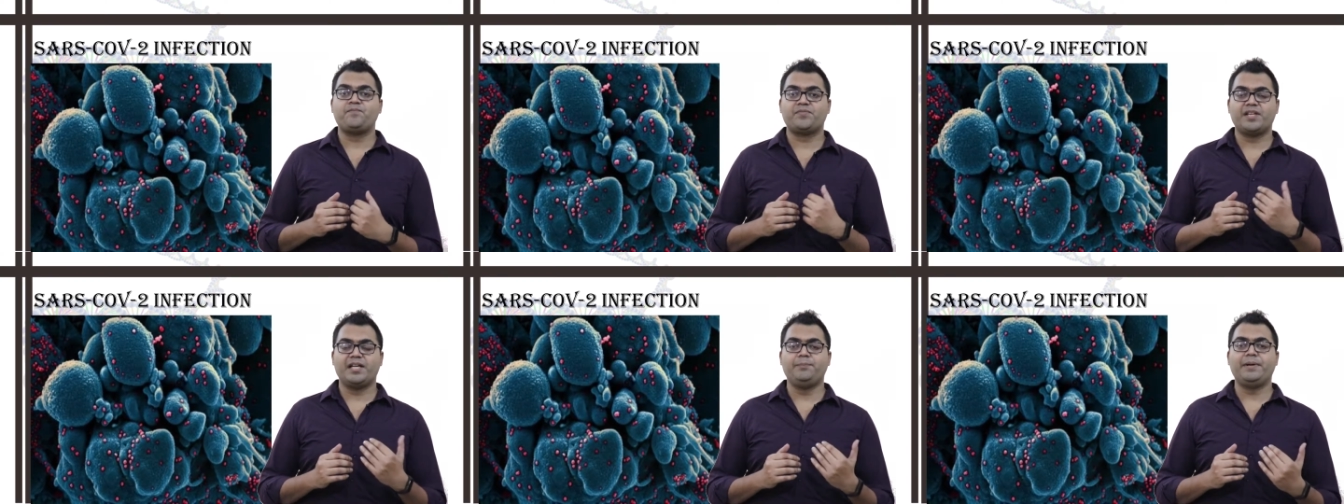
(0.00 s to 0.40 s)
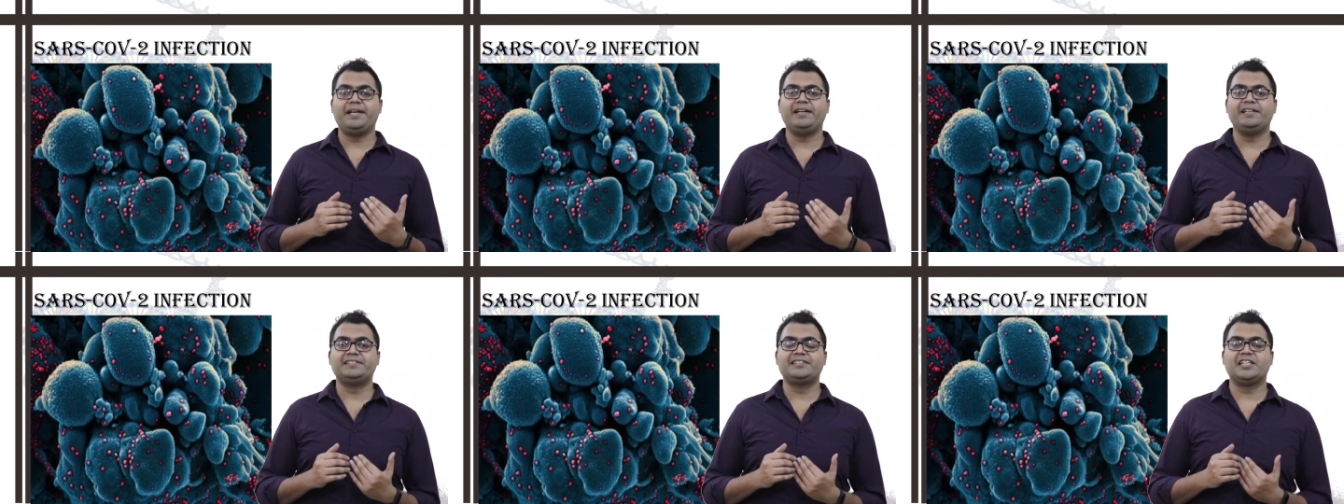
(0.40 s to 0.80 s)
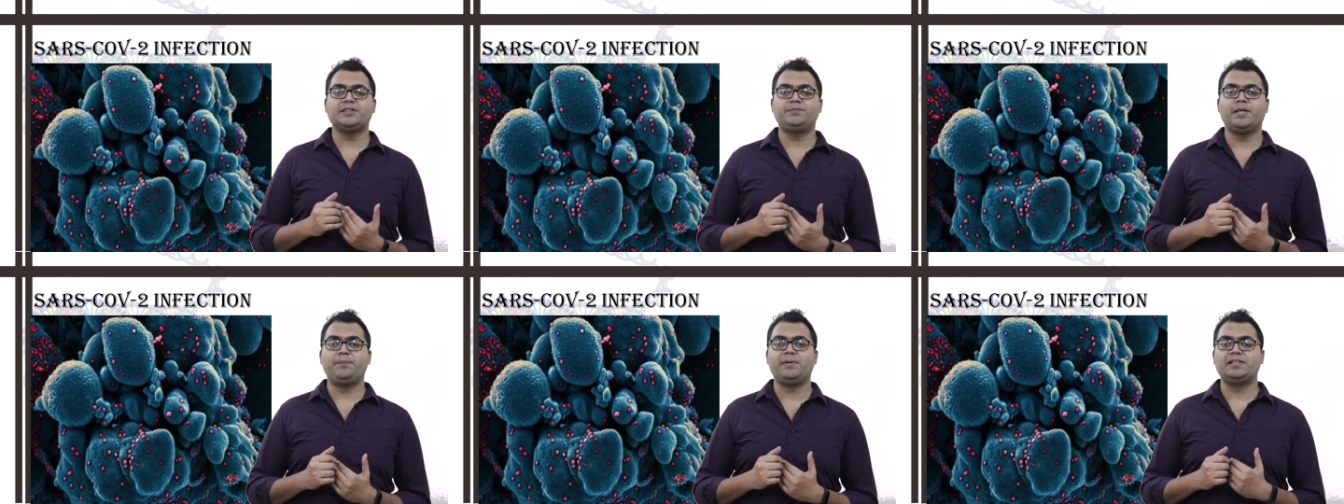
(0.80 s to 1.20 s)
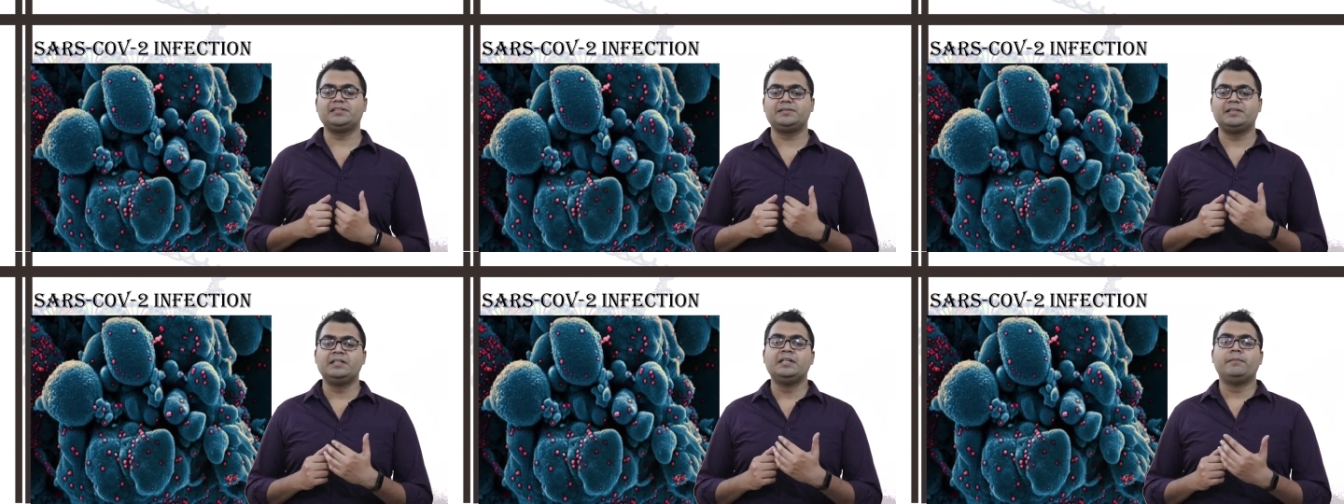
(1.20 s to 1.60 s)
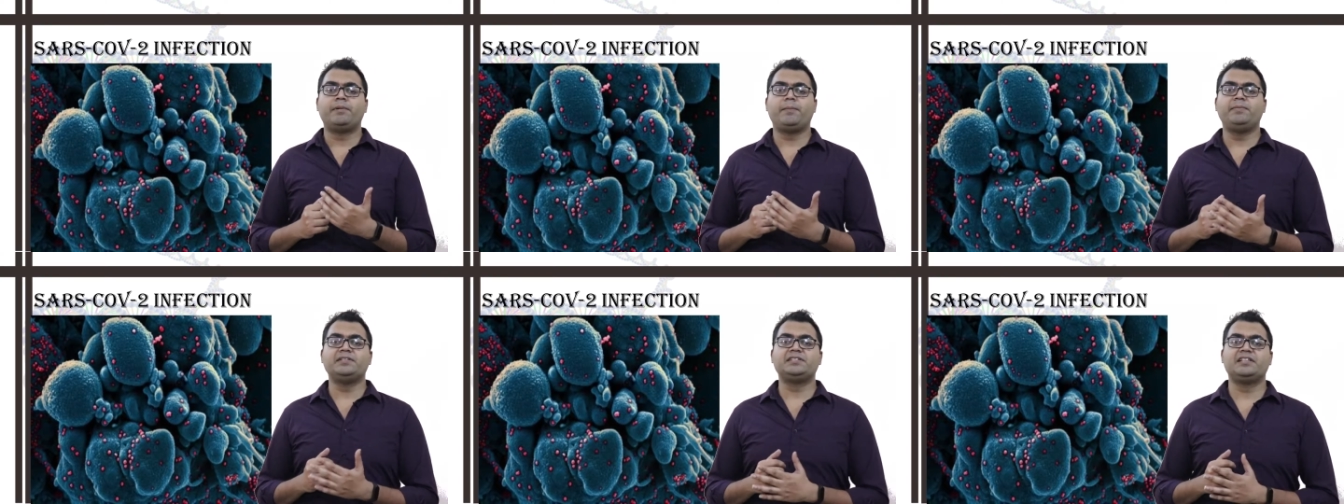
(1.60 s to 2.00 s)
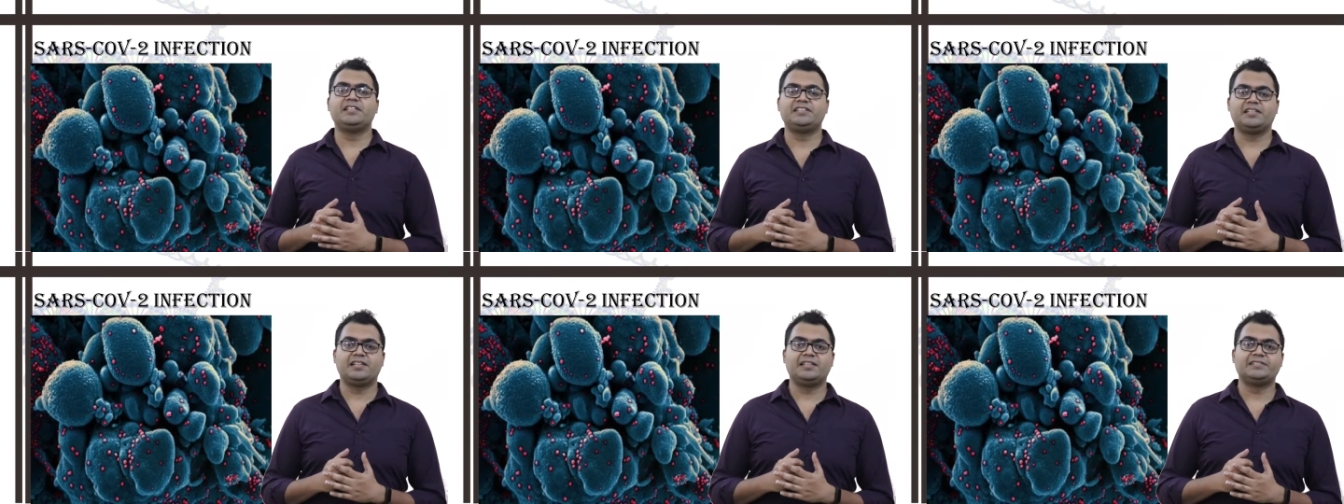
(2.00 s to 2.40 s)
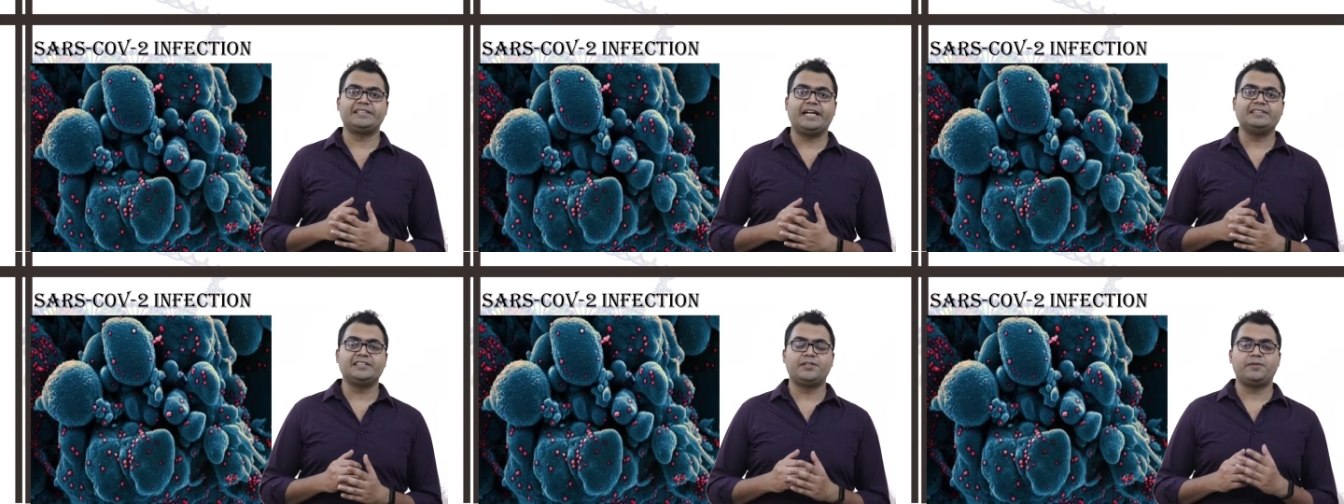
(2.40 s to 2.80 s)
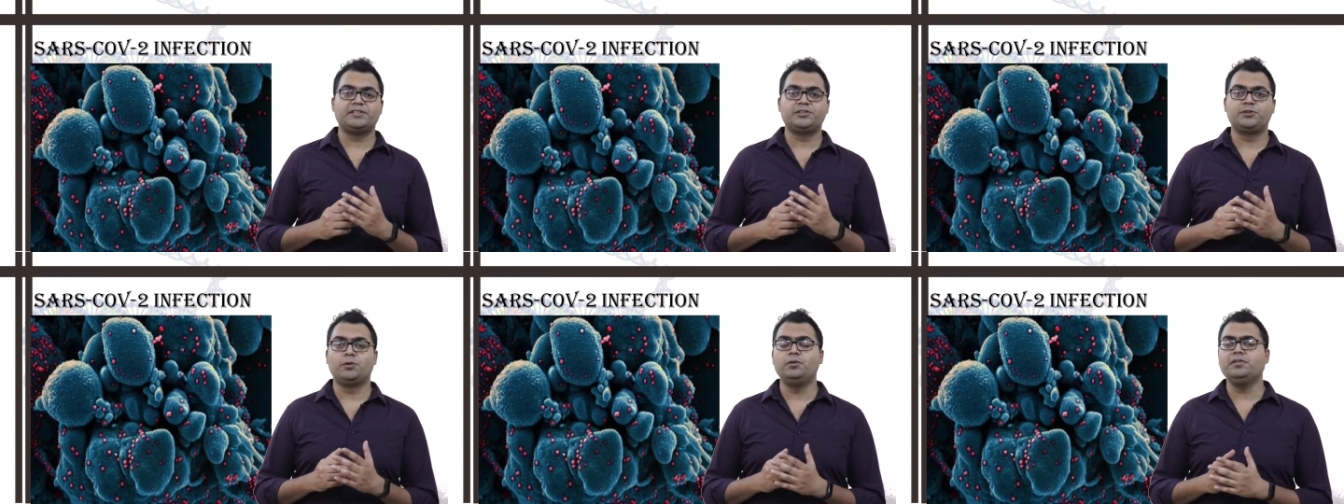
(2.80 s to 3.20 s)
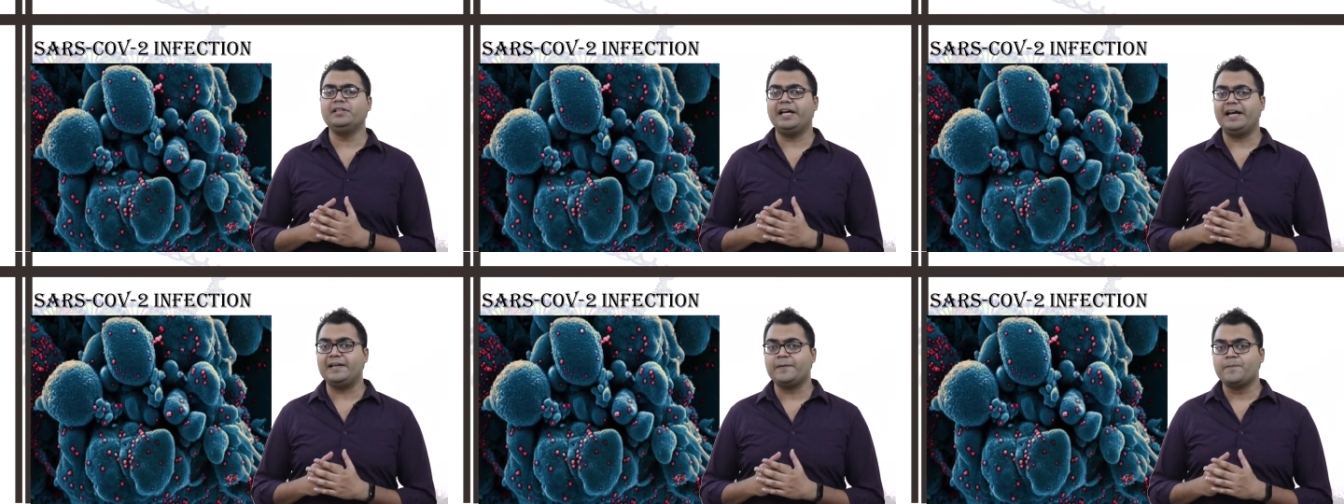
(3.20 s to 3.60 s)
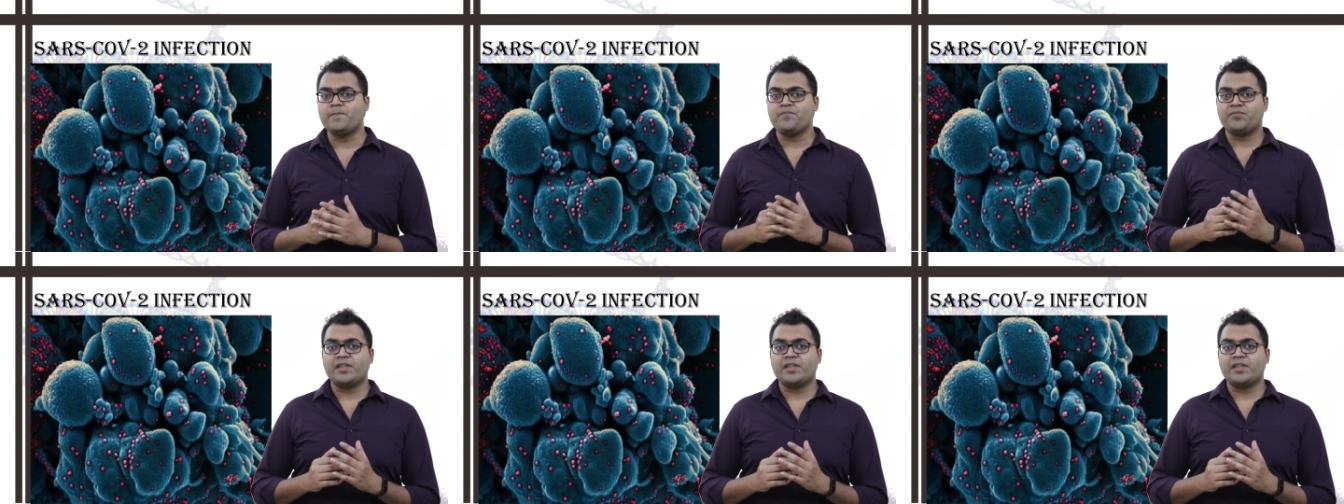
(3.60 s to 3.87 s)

In many research papers published in the journal Science, it was shown that